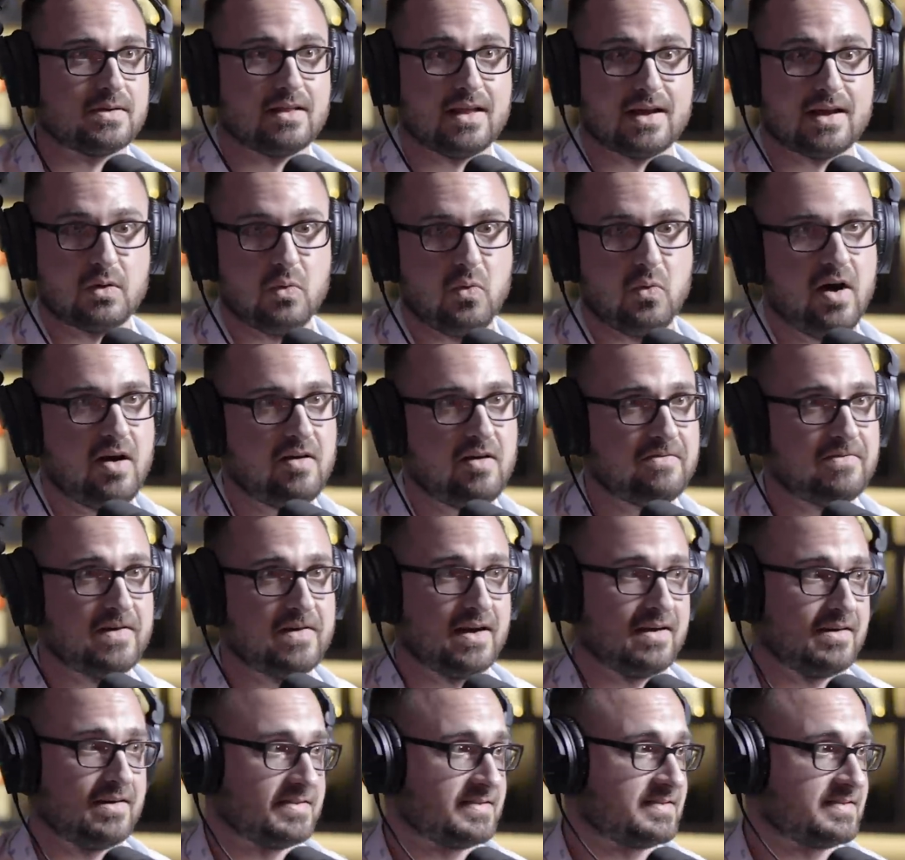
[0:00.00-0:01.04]
but like
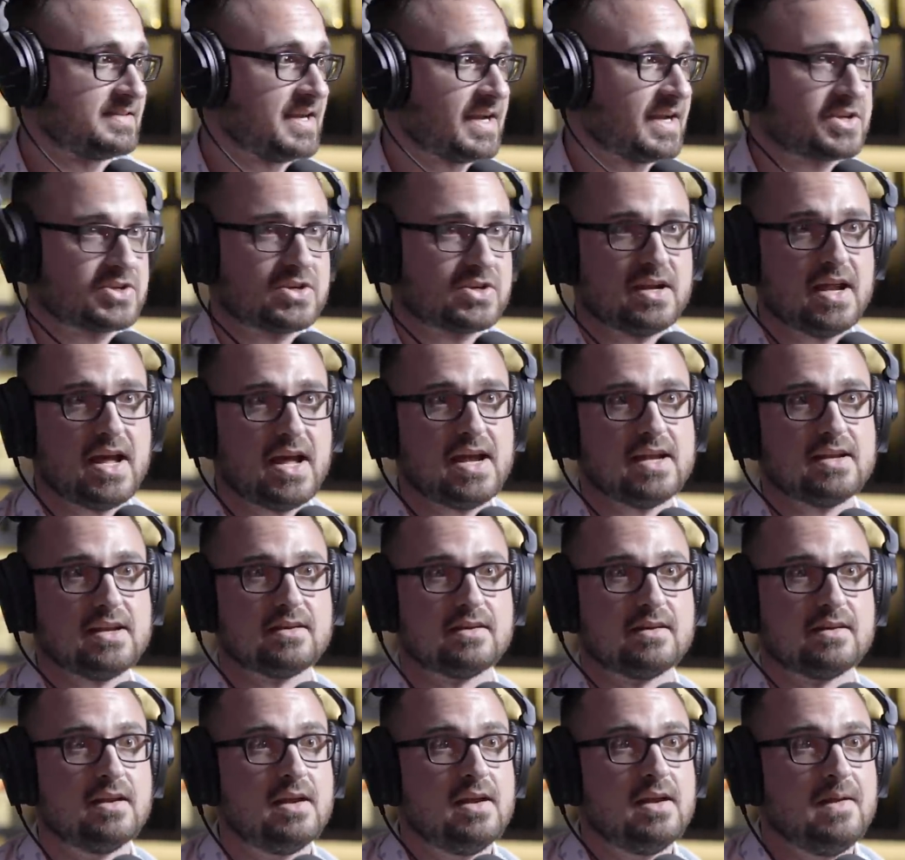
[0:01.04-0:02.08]
welfare and Section
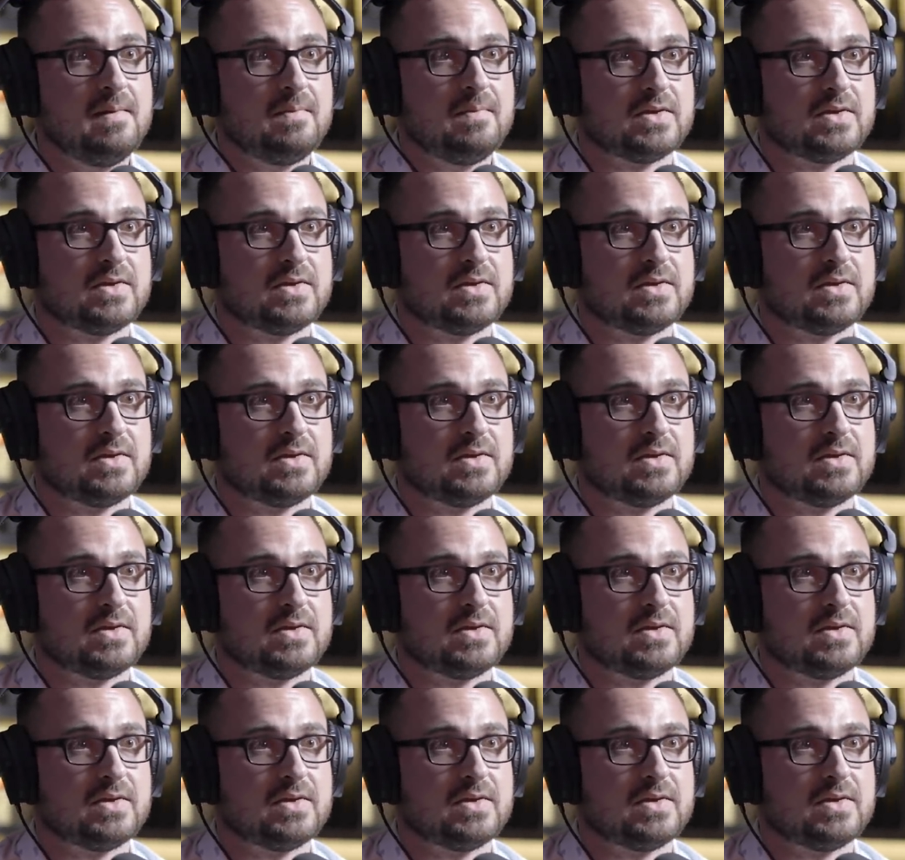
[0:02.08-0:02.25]
eight and,